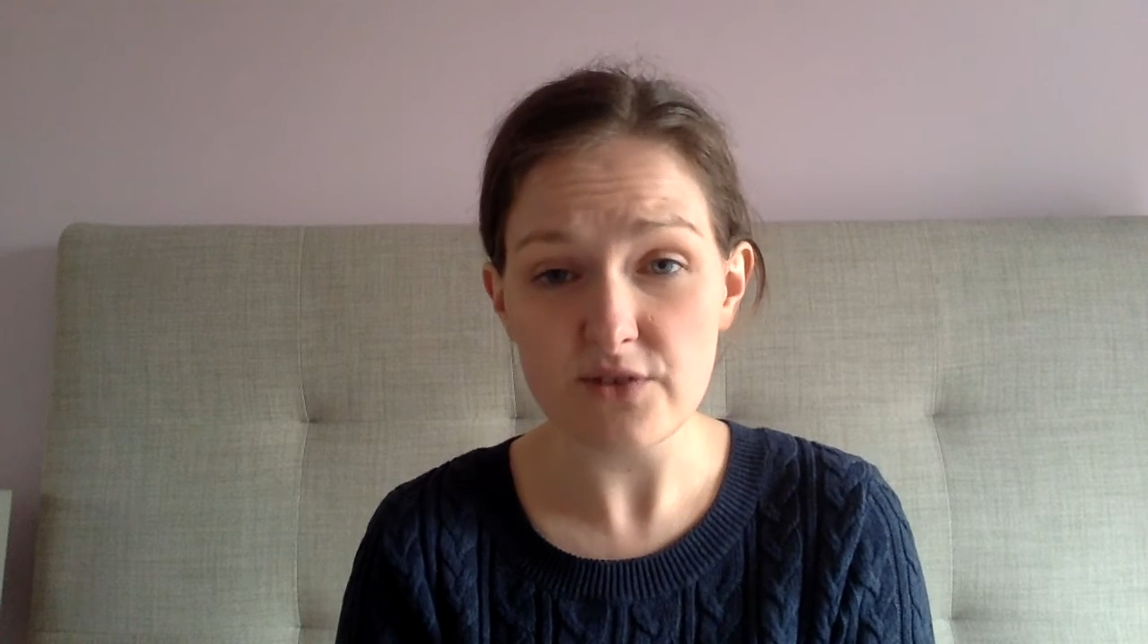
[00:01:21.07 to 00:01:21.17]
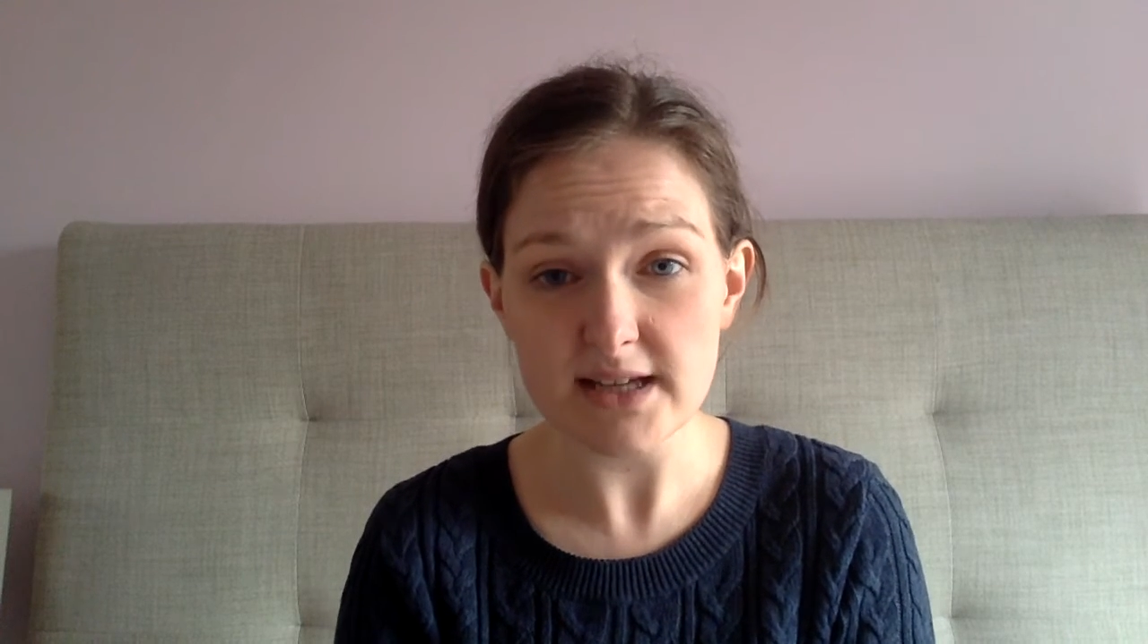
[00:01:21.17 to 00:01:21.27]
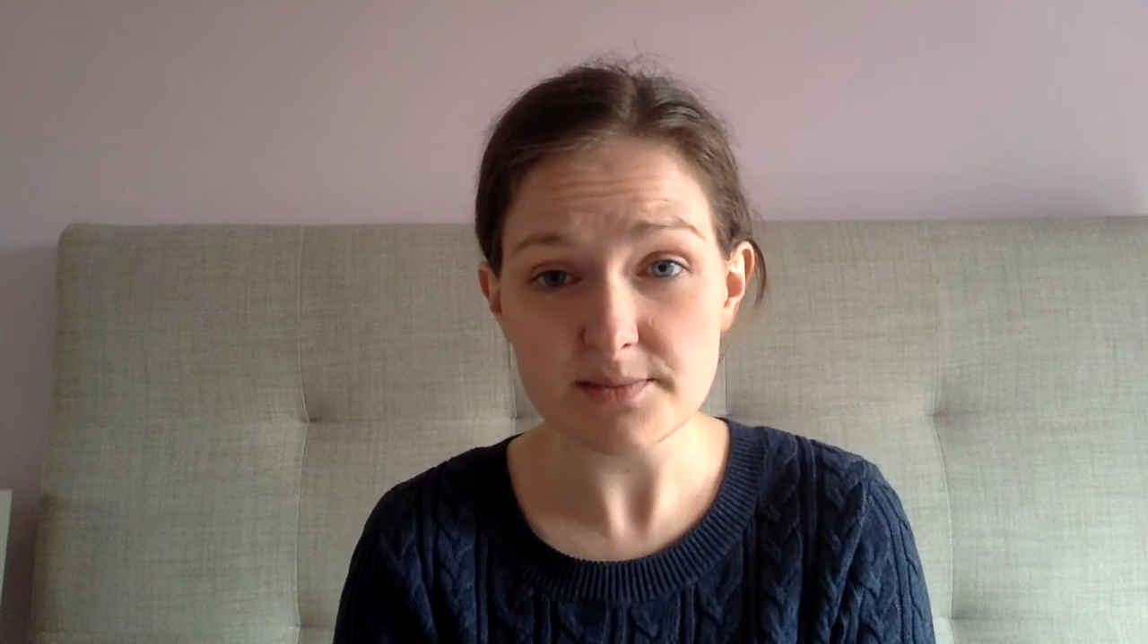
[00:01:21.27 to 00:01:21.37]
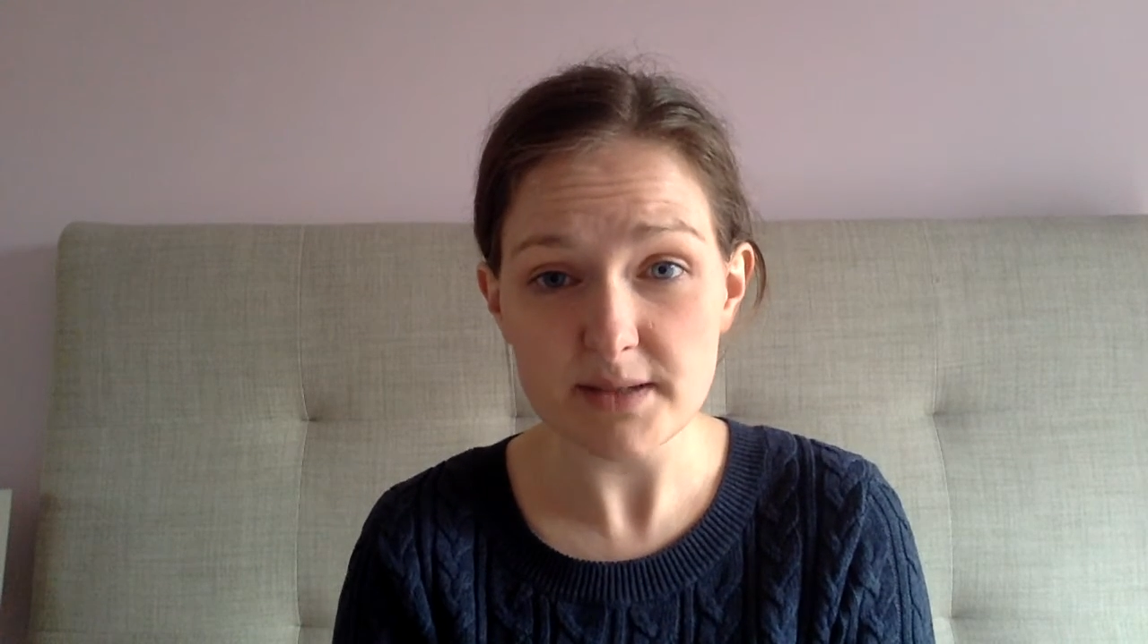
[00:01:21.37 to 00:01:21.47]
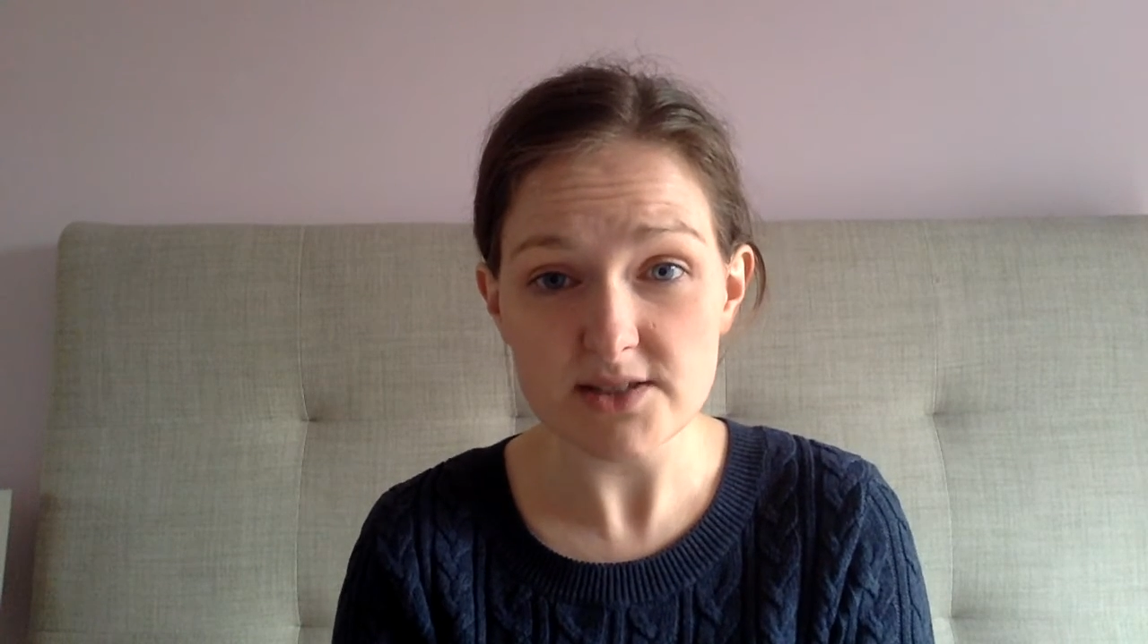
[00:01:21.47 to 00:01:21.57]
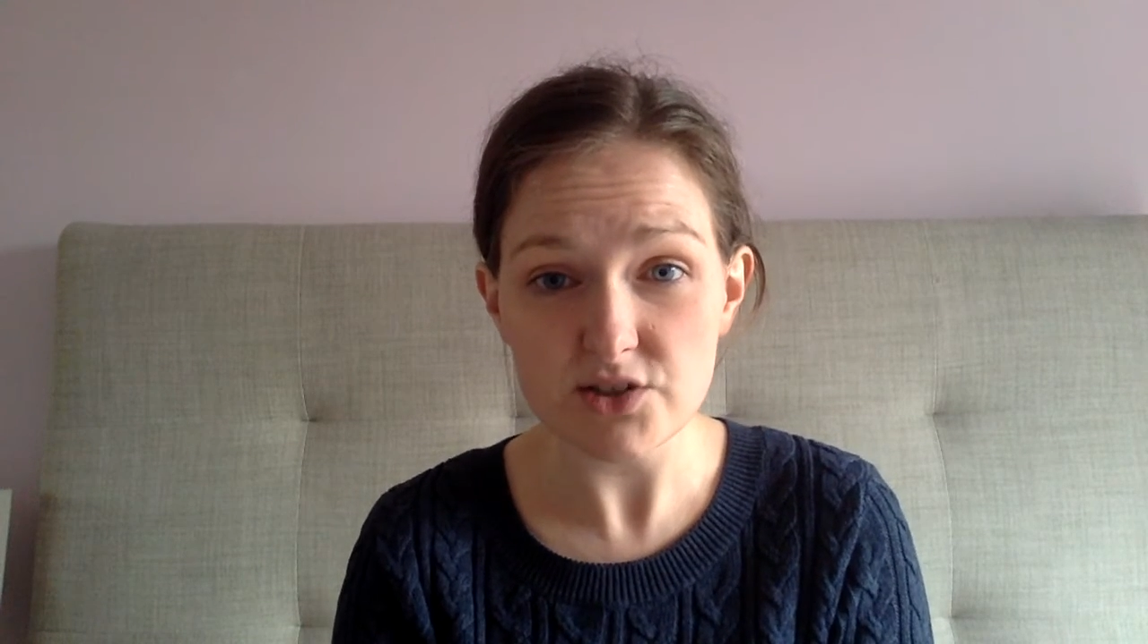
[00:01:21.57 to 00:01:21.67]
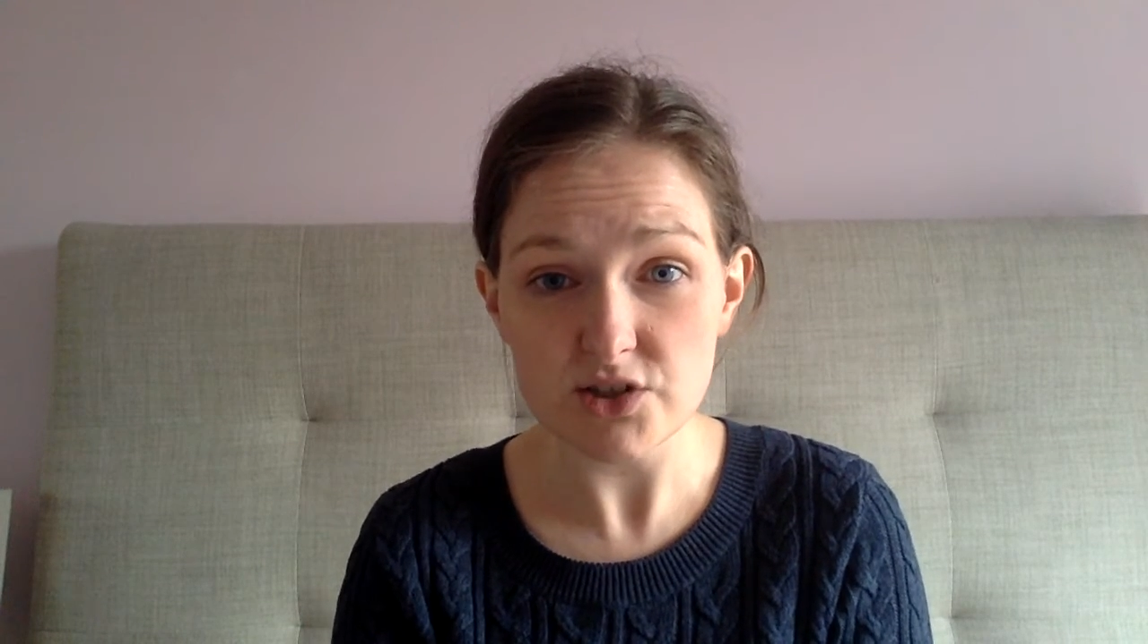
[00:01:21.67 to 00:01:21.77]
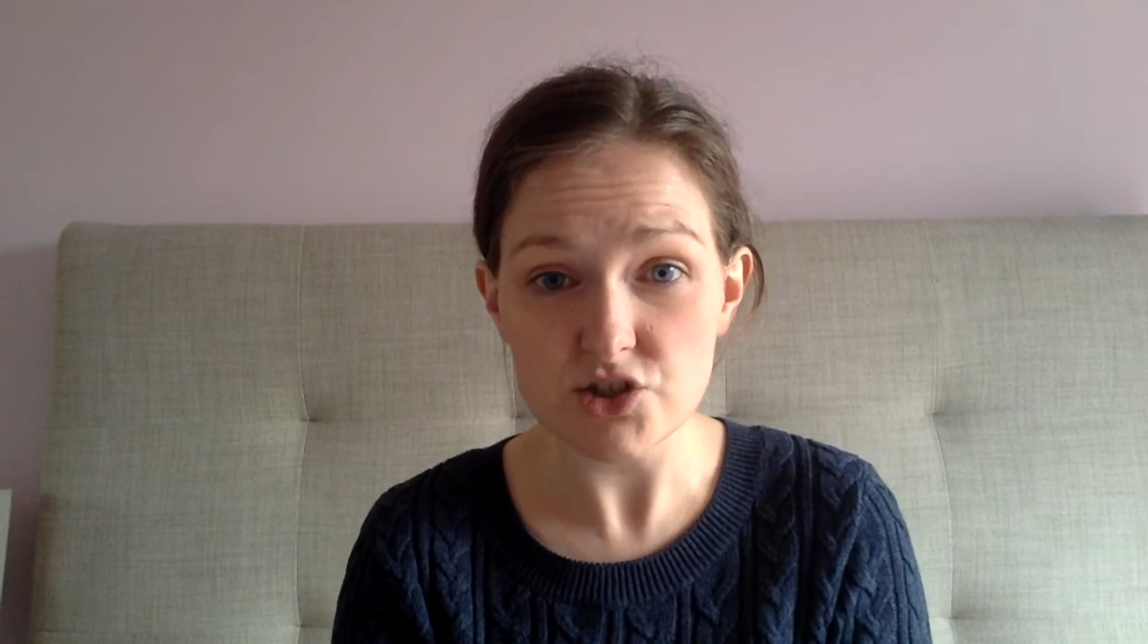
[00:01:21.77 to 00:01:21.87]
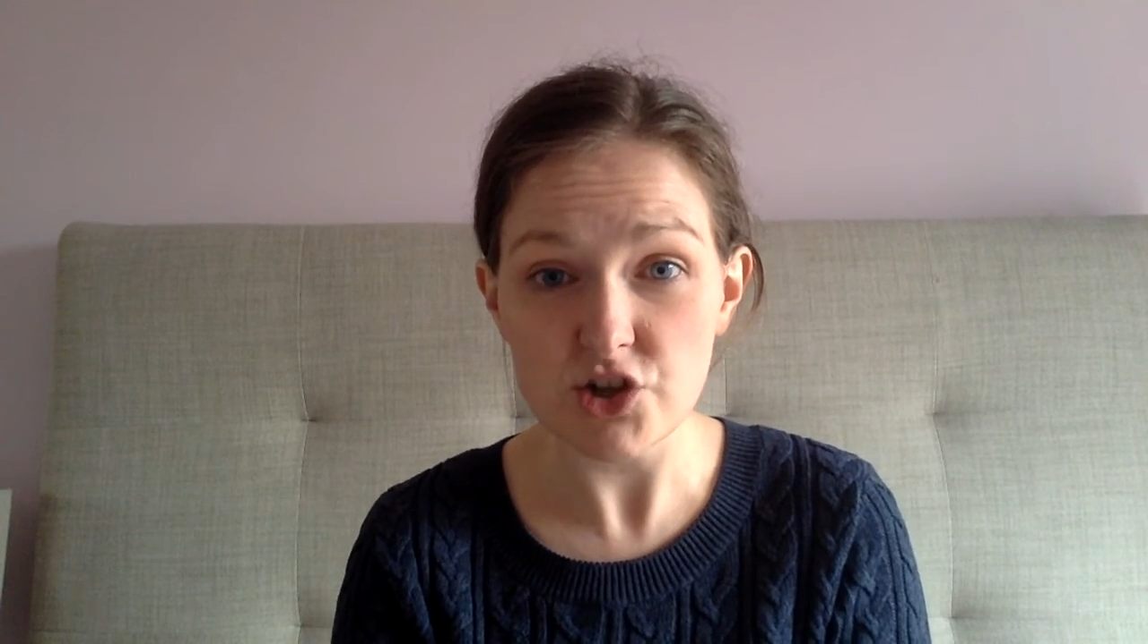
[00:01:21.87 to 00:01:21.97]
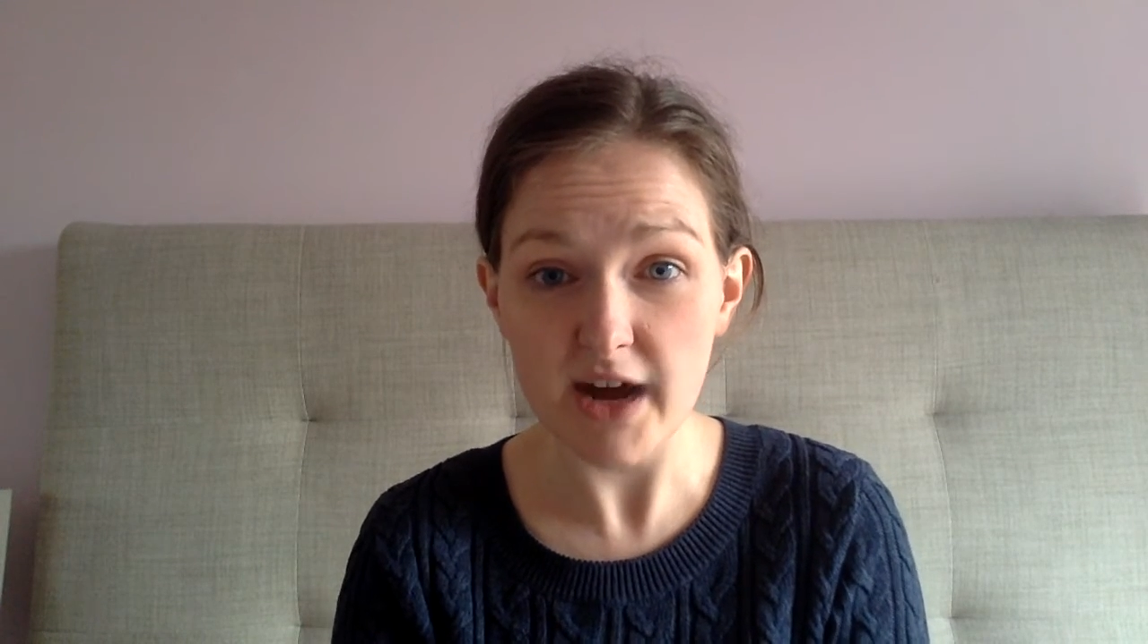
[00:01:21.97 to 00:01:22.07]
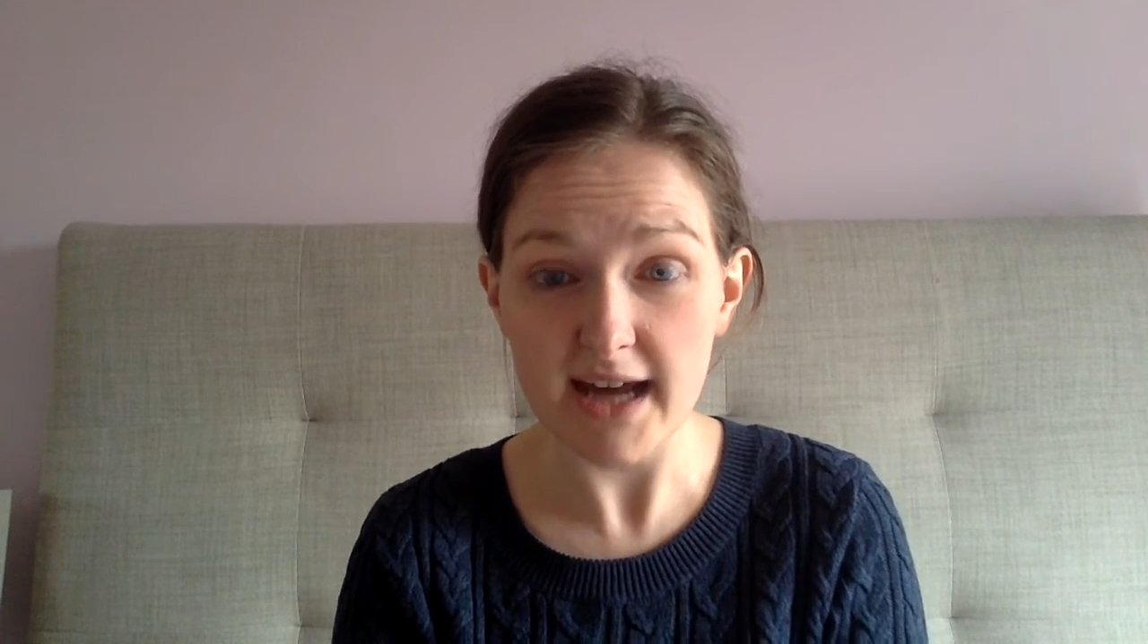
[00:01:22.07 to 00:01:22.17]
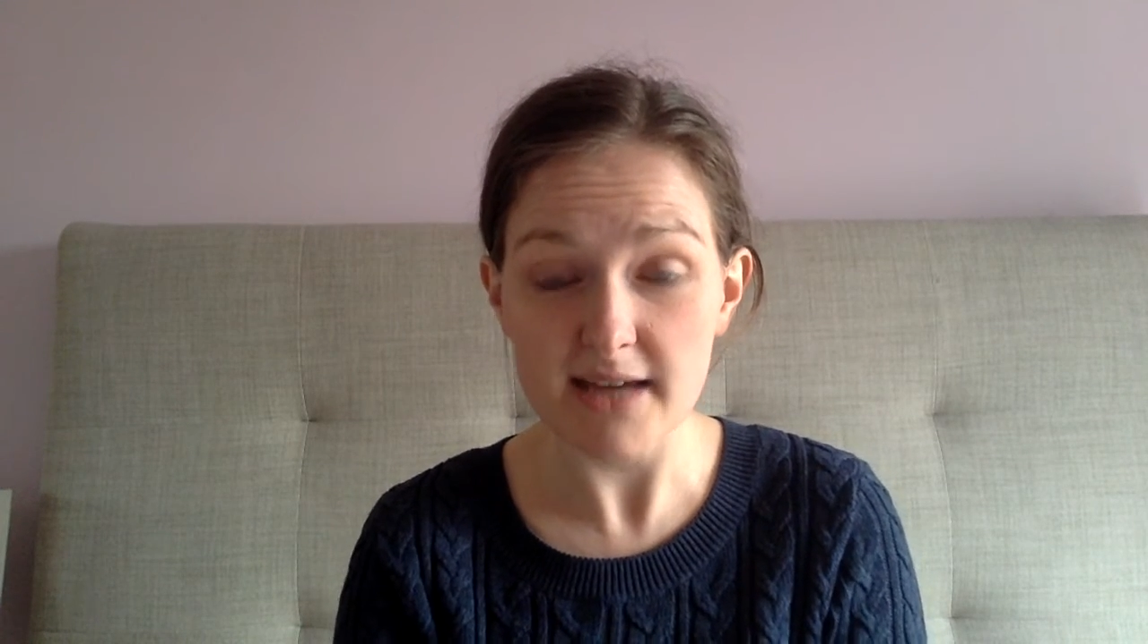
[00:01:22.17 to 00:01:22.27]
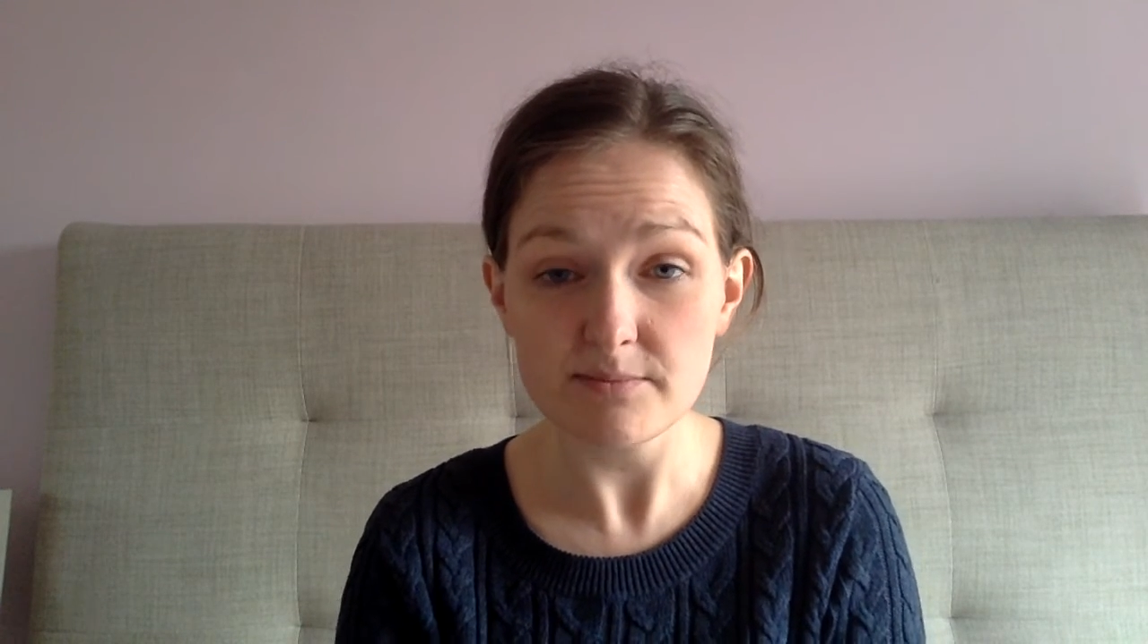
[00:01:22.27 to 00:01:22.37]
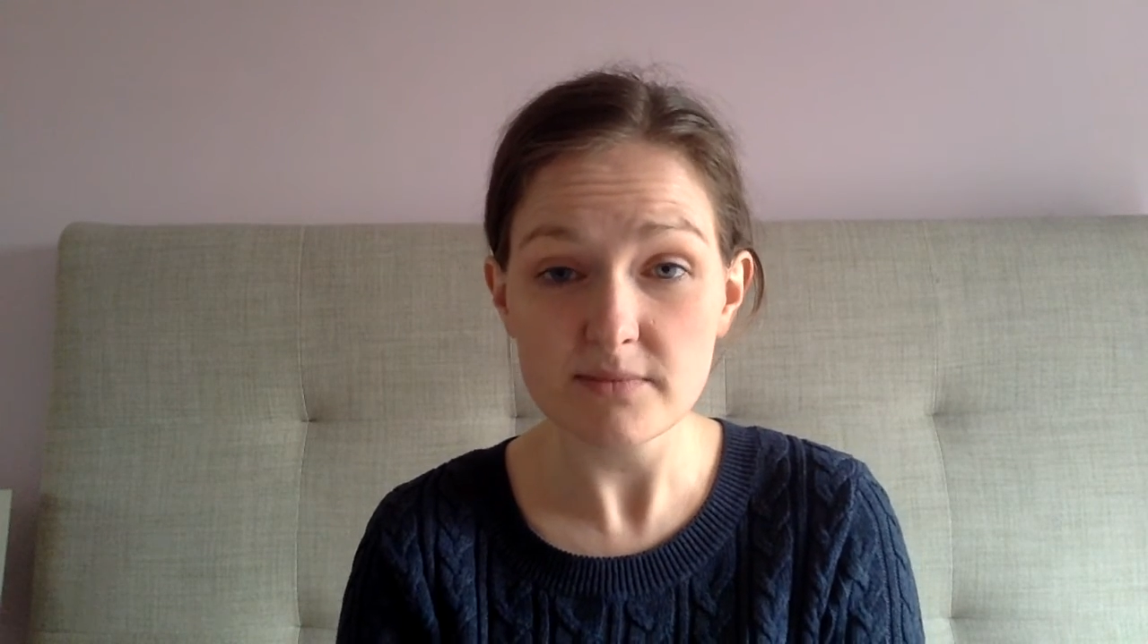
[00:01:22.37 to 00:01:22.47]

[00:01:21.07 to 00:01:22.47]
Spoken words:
recipes you can try.